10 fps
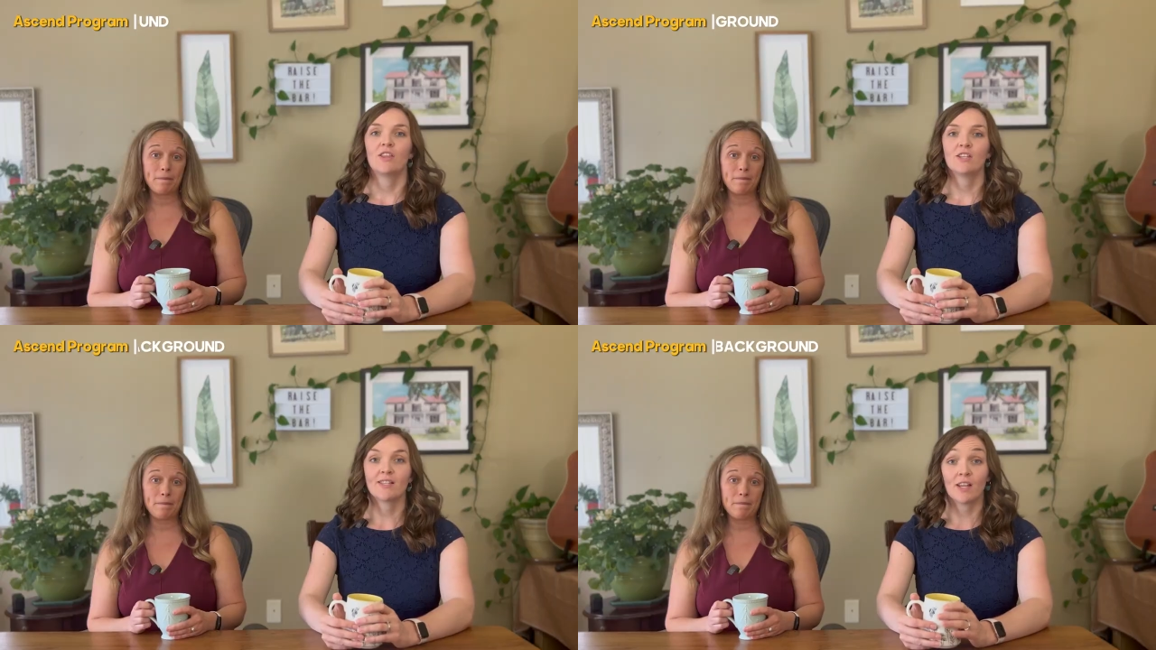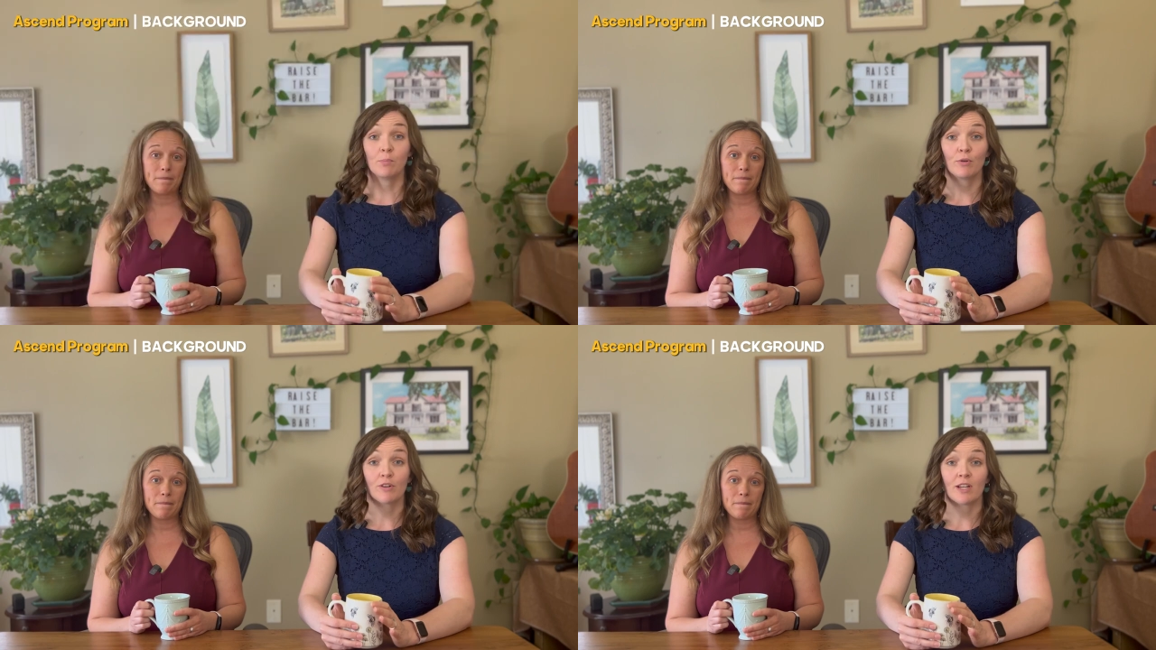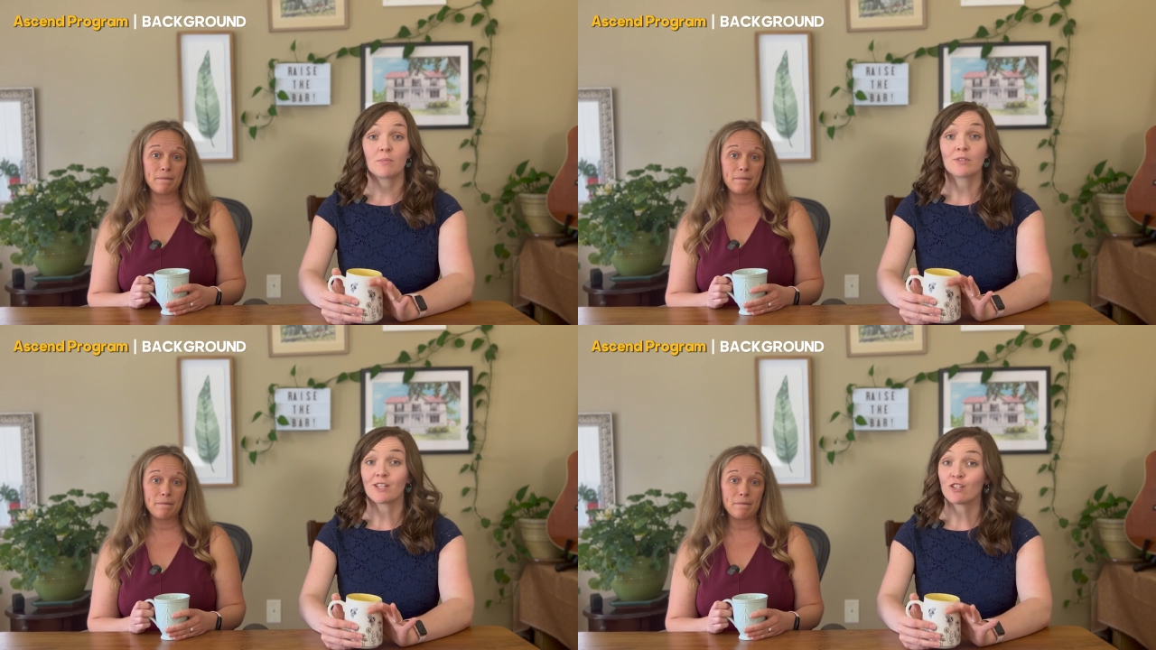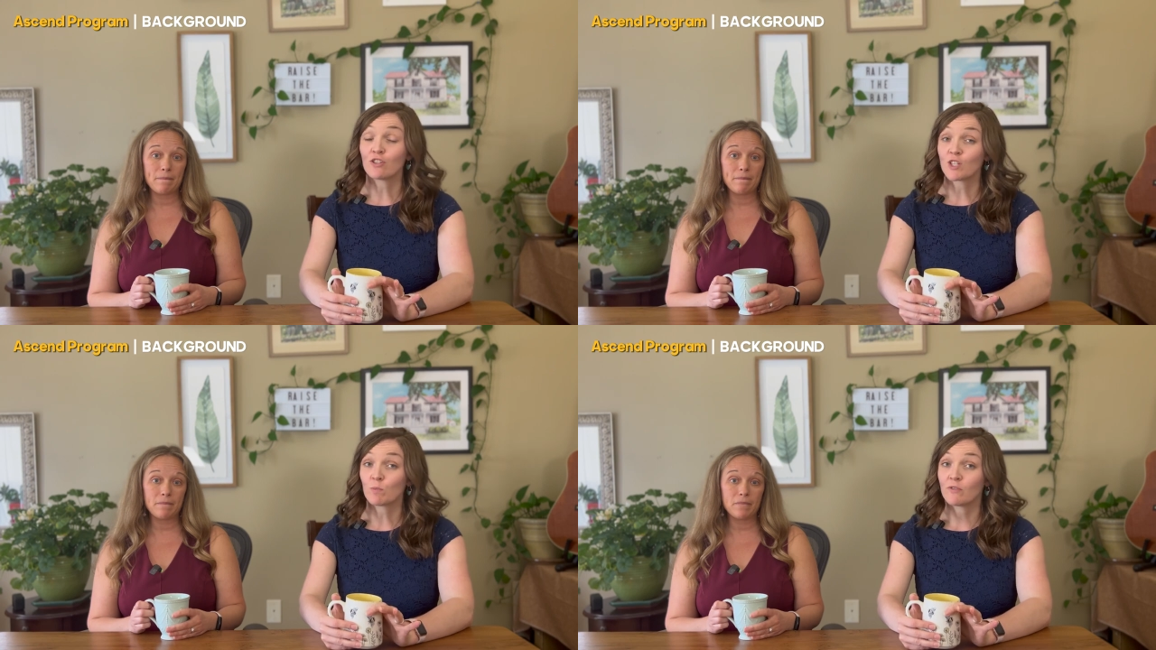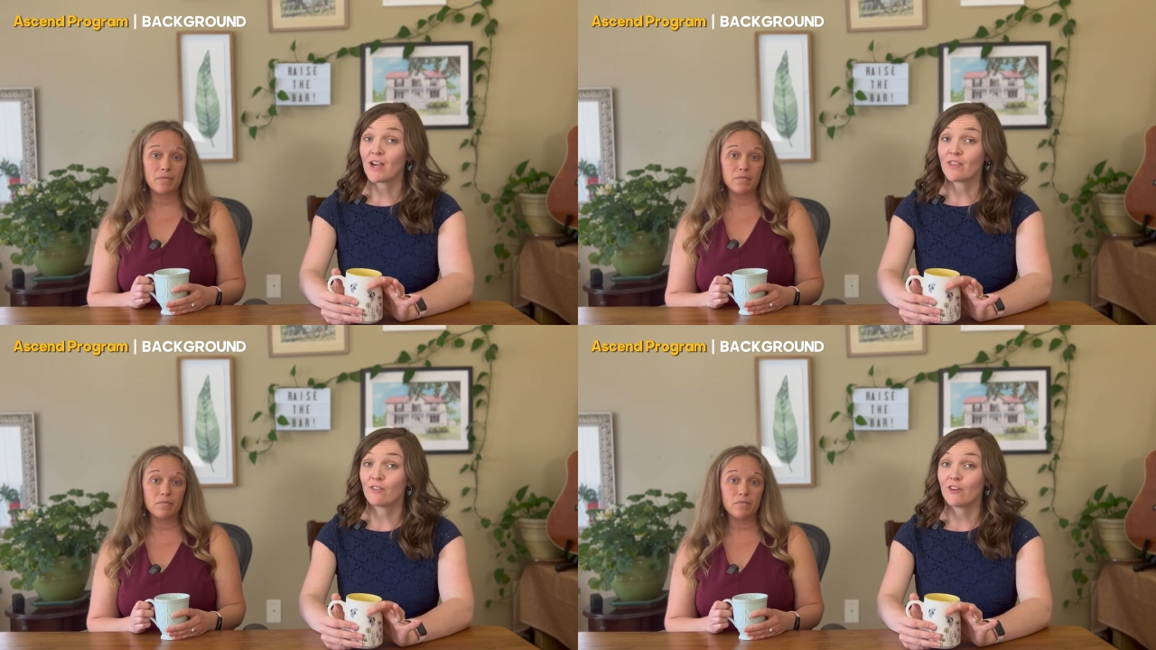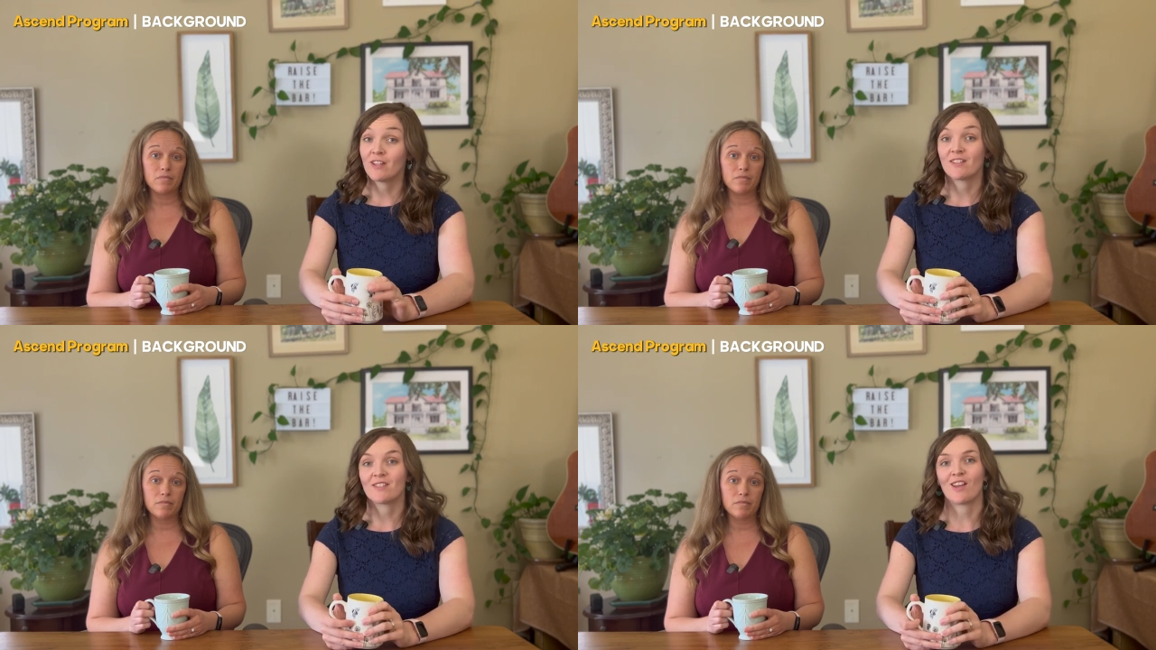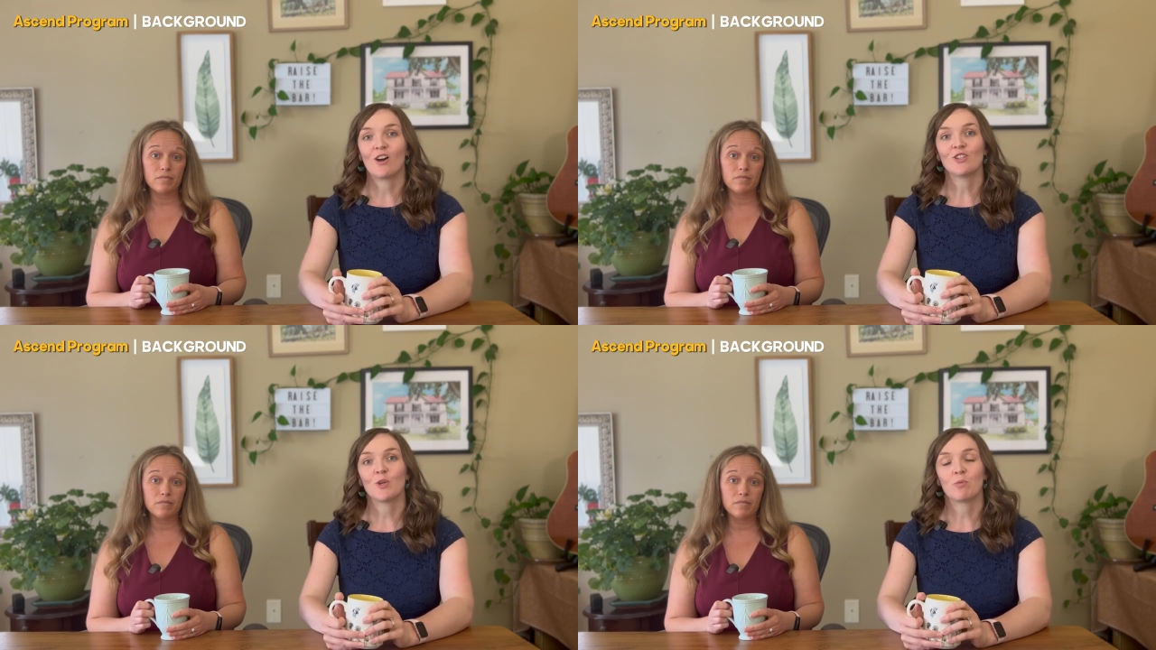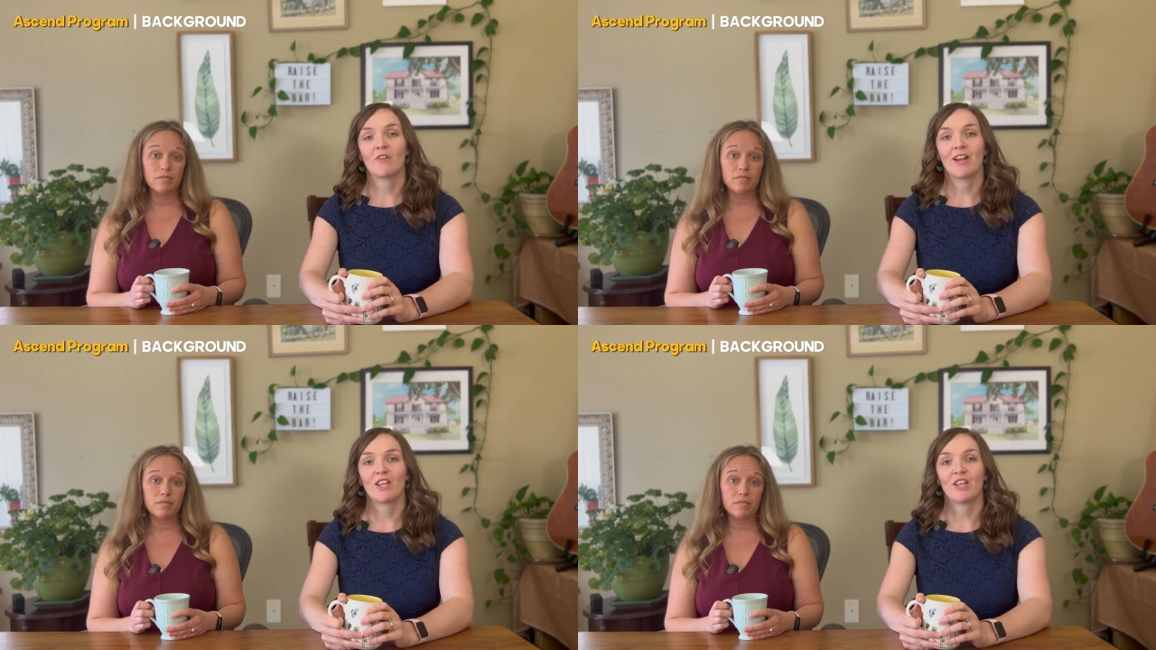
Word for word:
Speaker 1: The Ascend program doesn't just provide the funds, they also provide